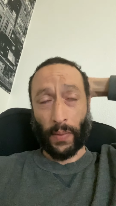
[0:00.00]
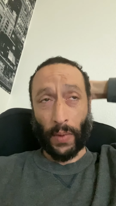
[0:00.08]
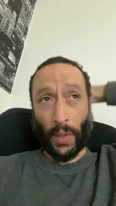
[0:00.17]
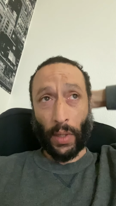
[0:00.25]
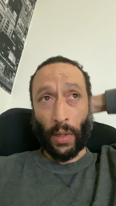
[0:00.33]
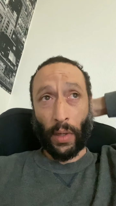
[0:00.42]

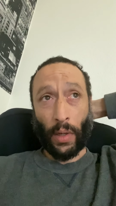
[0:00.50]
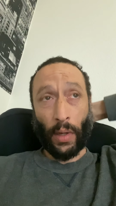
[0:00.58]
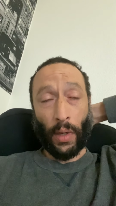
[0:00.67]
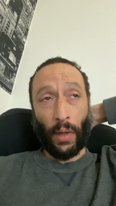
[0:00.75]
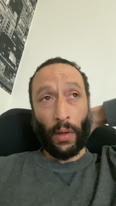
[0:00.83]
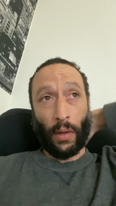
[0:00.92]

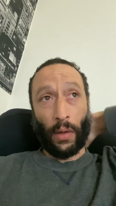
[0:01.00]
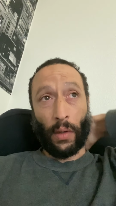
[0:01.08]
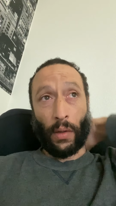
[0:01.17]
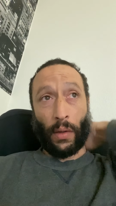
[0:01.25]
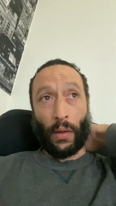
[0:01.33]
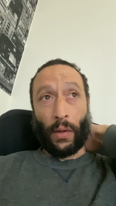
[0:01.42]

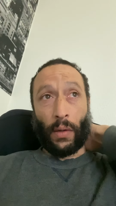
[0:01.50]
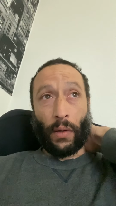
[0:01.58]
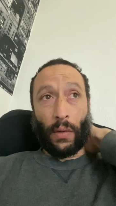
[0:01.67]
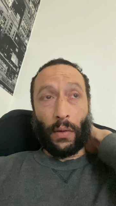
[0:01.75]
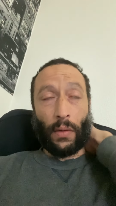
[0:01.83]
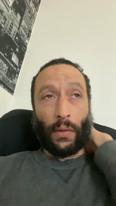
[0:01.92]

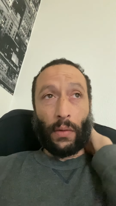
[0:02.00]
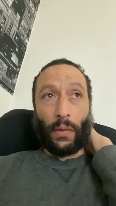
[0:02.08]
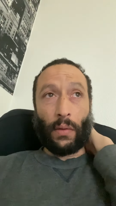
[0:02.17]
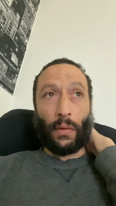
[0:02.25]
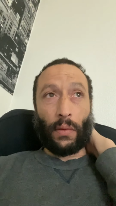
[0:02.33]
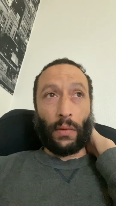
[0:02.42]

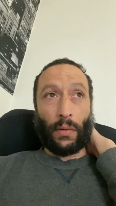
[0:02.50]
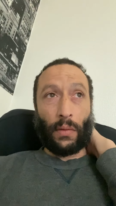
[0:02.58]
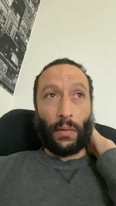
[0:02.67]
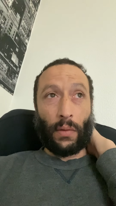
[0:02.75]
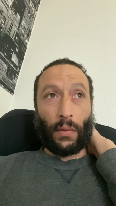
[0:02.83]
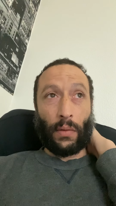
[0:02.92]

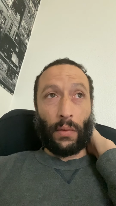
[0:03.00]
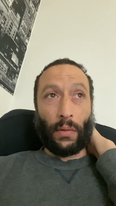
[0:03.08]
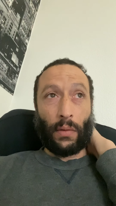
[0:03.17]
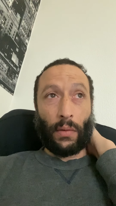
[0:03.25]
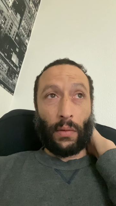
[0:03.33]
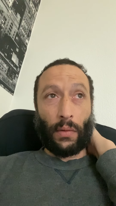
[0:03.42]

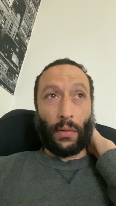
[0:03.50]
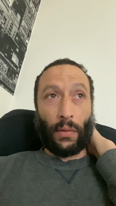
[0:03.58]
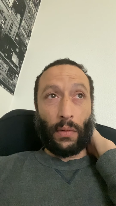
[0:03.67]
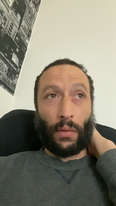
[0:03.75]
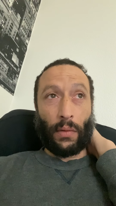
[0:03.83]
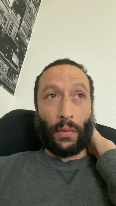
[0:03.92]

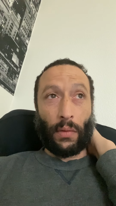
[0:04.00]
Nobody speaks.